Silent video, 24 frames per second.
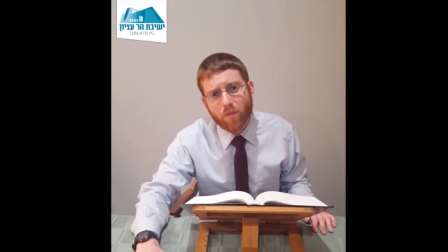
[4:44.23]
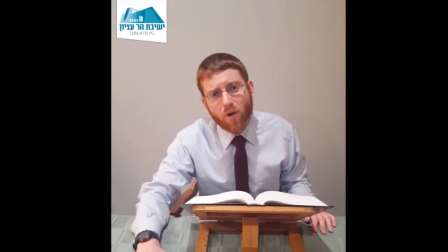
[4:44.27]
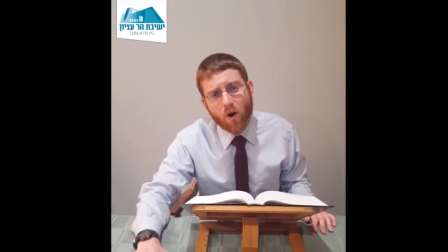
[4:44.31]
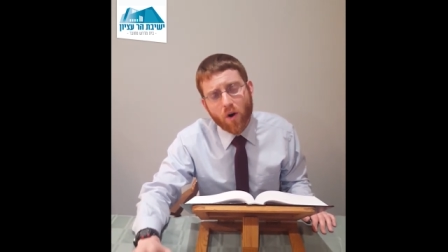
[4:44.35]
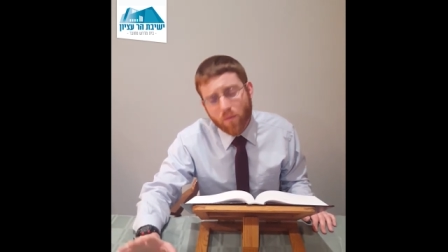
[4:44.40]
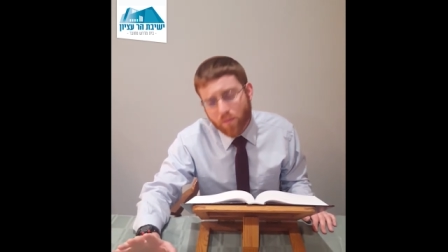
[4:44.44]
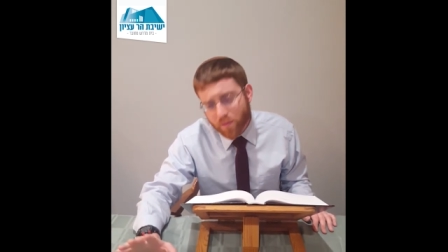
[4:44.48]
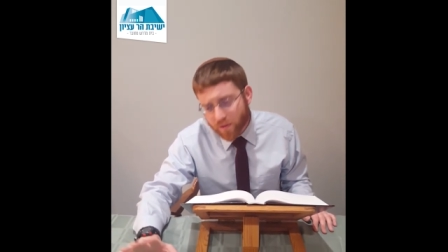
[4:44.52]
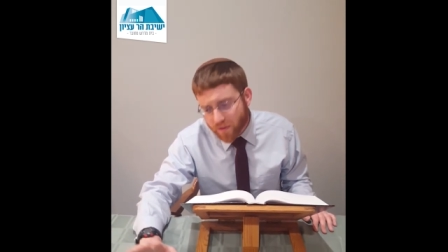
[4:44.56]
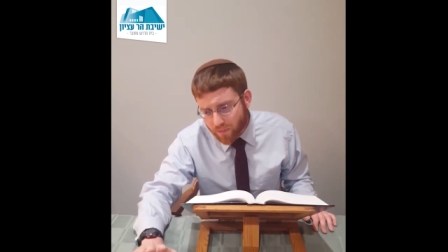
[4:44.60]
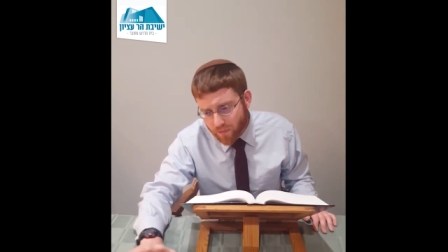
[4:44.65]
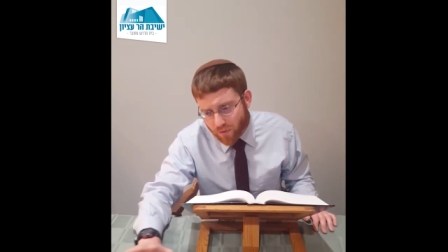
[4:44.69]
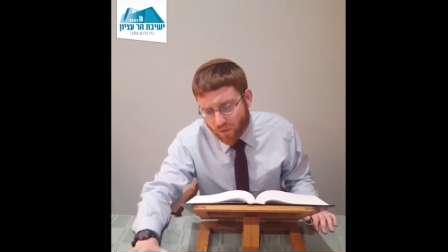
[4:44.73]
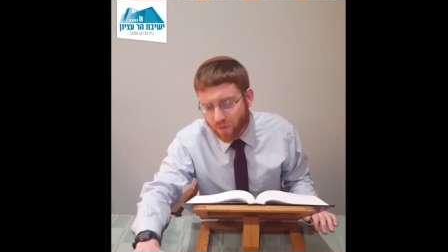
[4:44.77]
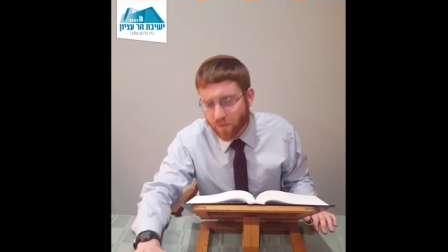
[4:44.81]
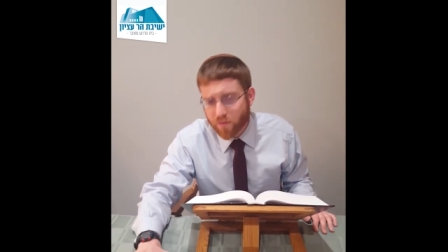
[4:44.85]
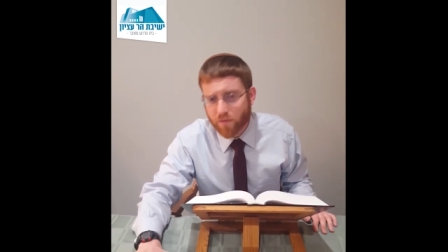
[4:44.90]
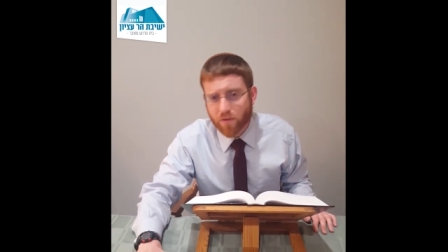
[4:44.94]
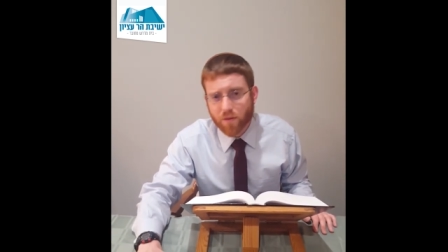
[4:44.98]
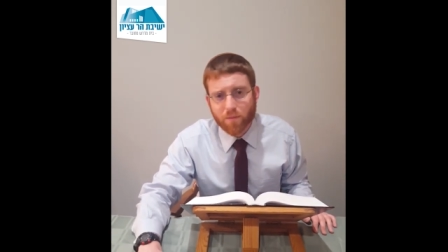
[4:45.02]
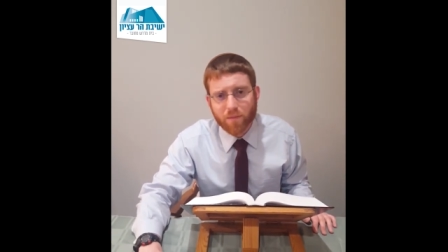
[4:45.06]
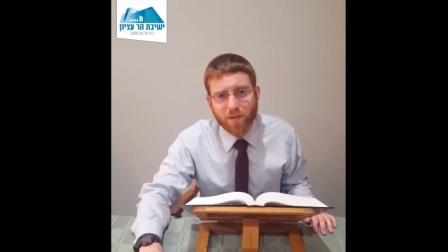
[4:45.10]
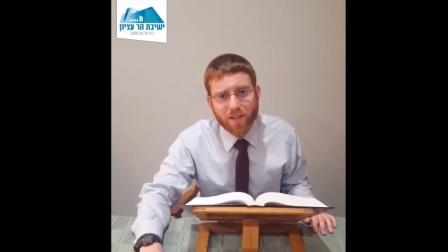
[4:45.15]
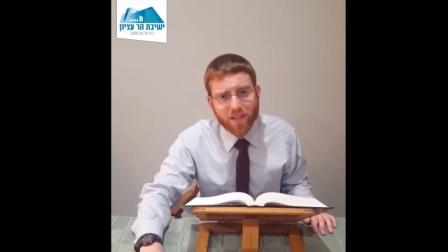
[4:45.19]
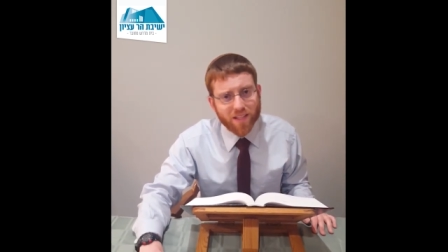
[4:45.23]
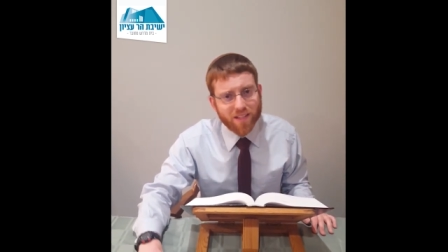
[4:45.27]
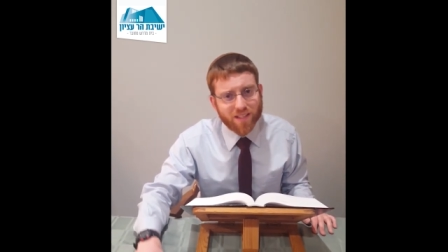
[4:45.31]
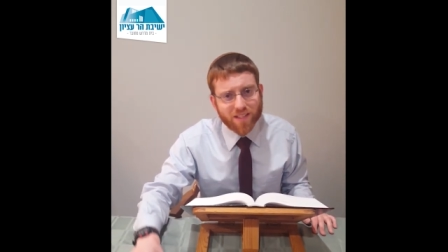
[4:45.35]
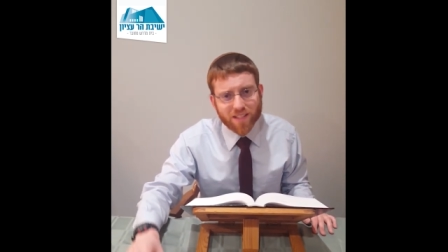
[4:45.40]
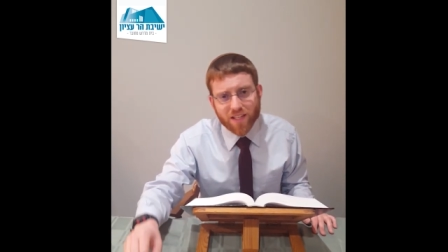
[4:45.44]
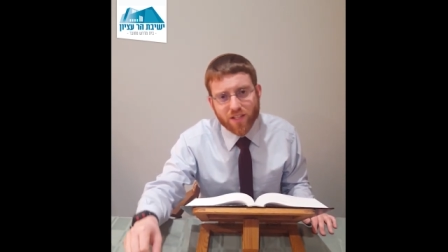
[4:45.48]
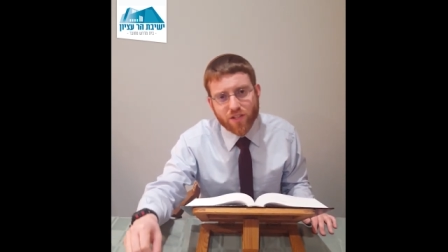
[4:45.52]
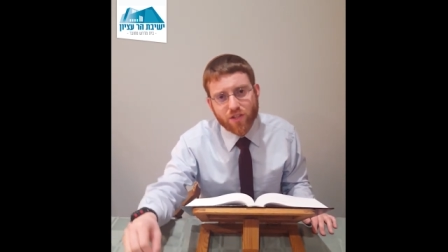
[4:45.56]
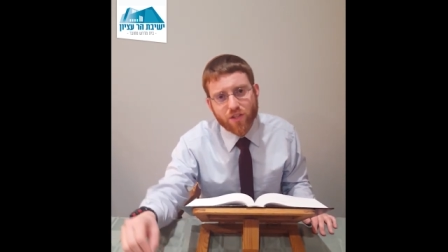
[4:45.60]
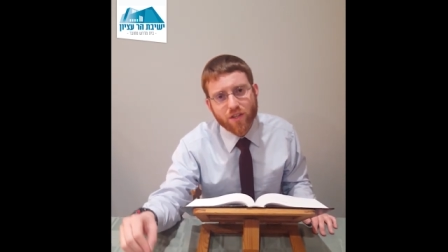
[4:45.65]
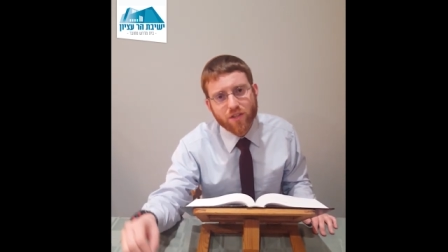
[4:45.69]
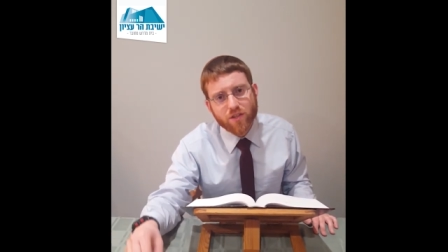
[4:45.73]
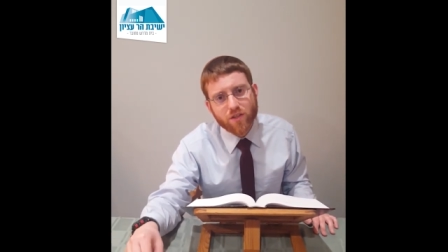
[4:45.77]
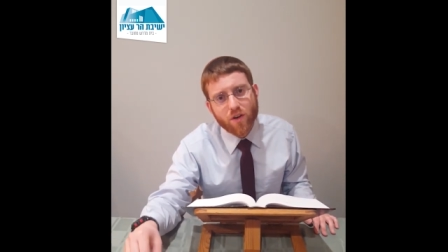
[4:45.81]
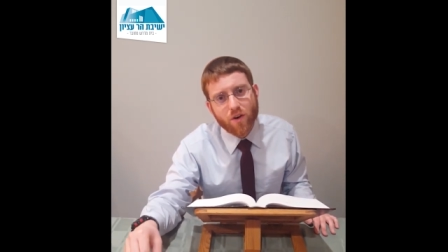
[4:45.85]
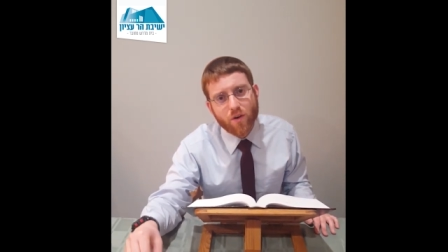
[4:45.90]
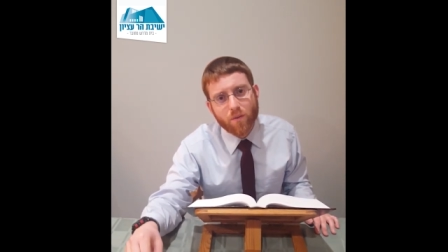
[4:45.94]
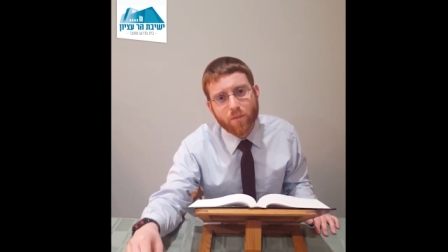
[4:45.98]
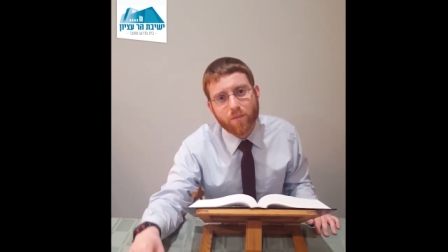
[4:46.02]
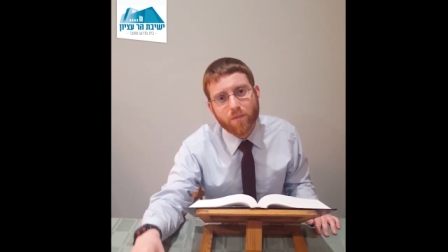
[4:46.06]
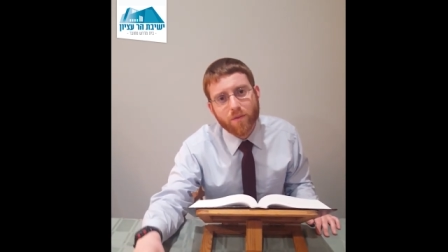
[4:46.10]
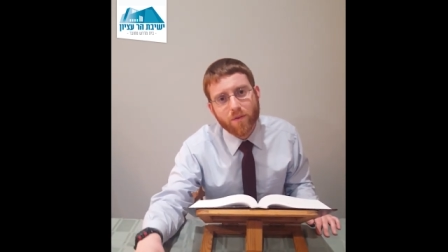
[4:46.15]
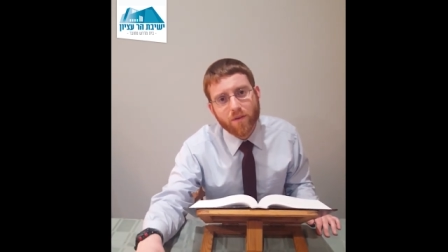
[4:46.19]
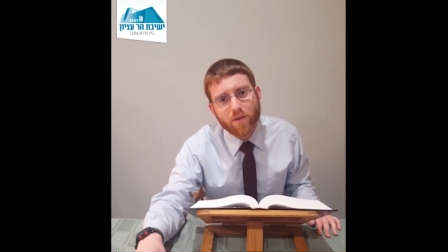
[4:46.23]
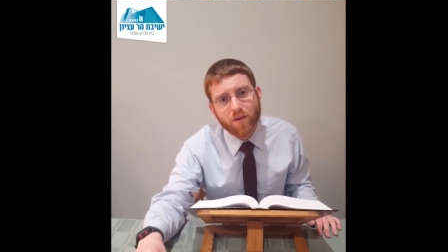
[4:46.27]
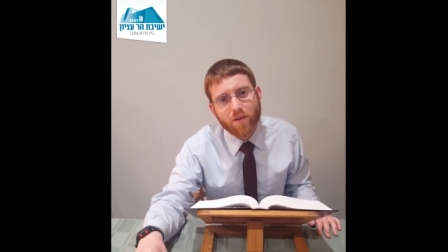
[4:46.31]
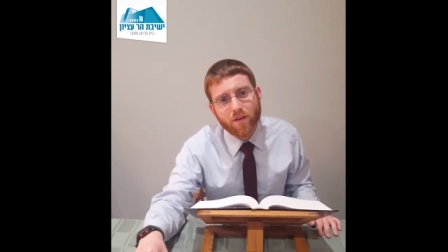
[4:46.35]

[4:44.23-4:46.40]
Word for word: Hope is beautiful, but it's not just hope.